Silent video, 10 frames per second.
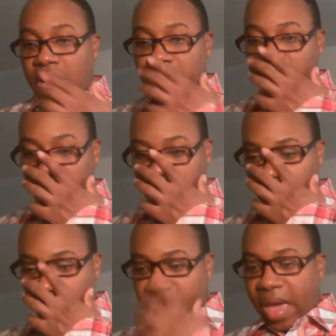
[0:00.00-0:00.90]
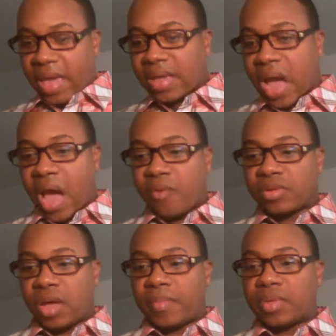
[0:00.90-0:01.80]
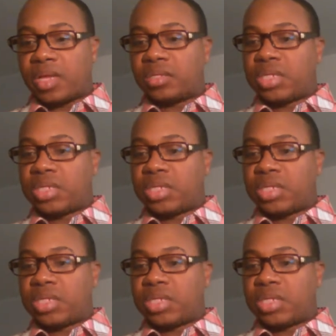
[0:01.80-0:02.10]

And the new bad guy is